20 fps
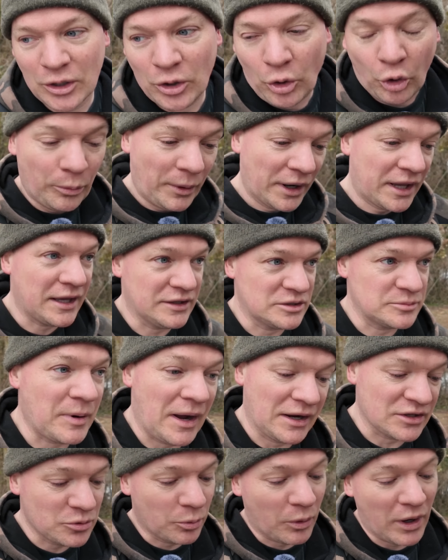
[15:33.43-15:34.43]
All my kit's
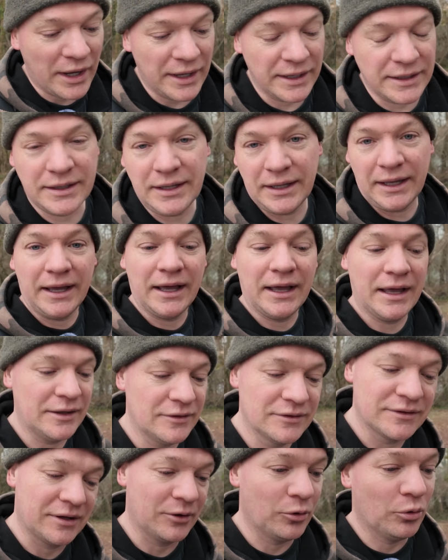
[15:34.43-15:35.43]
packed away
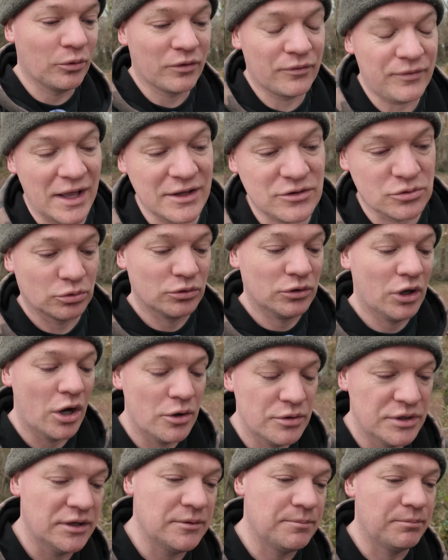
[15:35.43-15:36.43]
and all the van's all
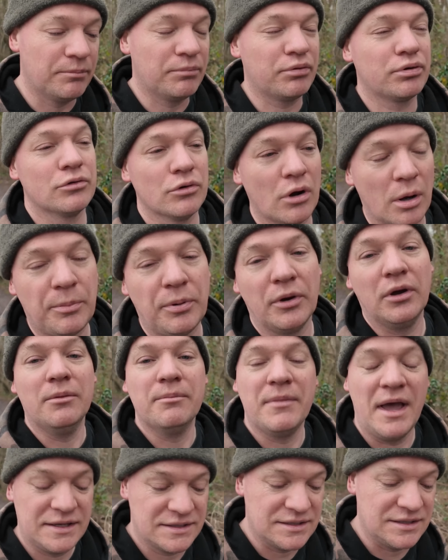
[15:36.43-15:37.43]
loaded, proper
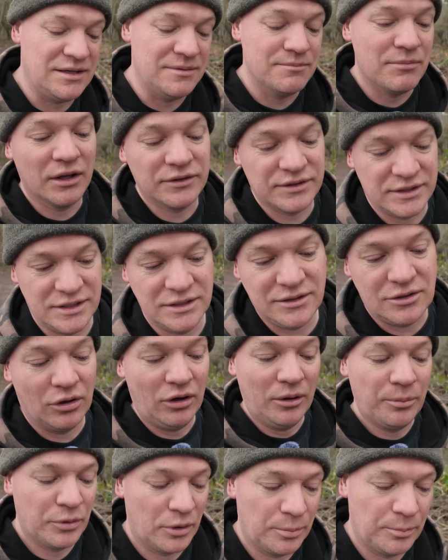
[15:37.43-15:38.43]
messy, muddy, got
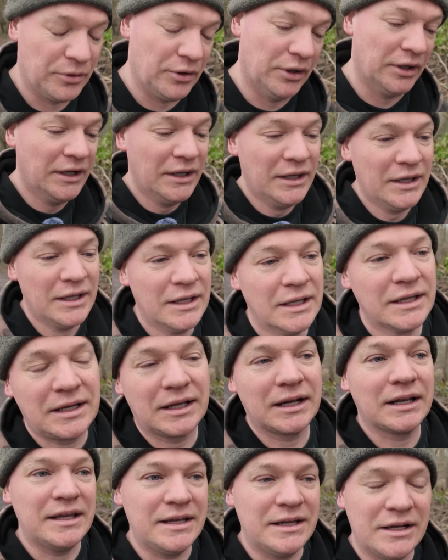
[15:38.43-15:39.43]
a proper
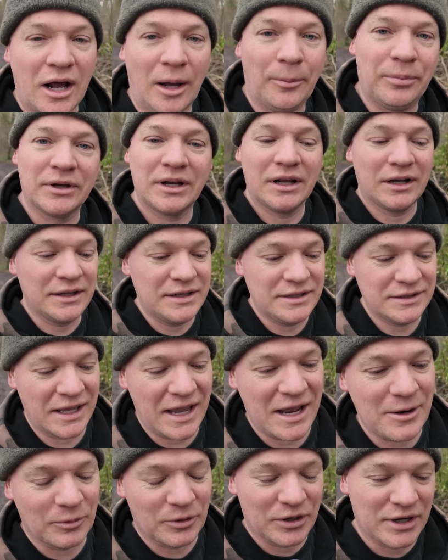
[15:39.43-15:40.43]
clean up and clean
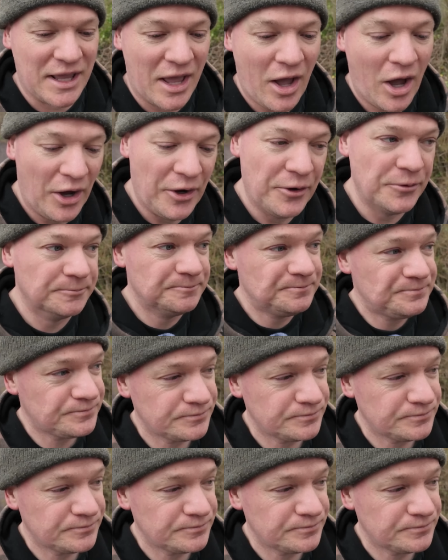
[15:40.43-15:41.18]
down when I get home.